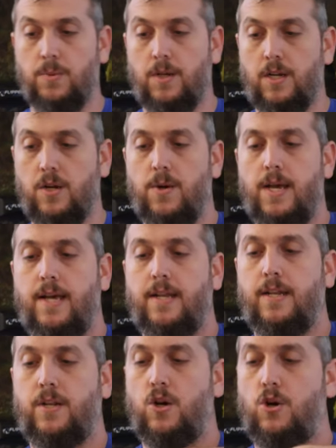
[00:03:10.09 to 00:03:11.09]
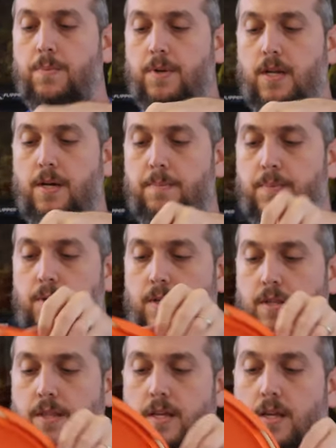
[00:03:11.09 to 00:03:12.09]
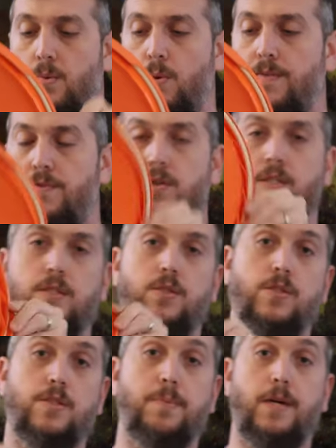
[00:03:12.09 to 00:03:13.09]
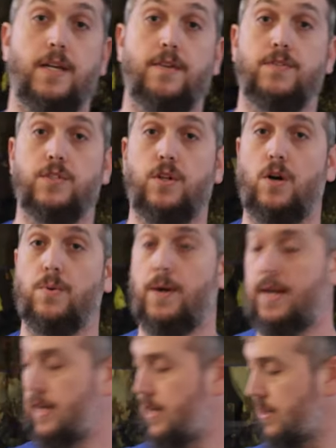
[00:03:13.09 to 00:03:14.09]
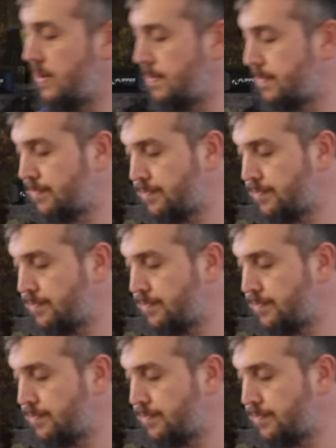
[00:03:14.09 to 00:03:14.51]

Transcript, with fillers: So we're gonna go ahead and open up the Reef Crystals bucket of salt right here.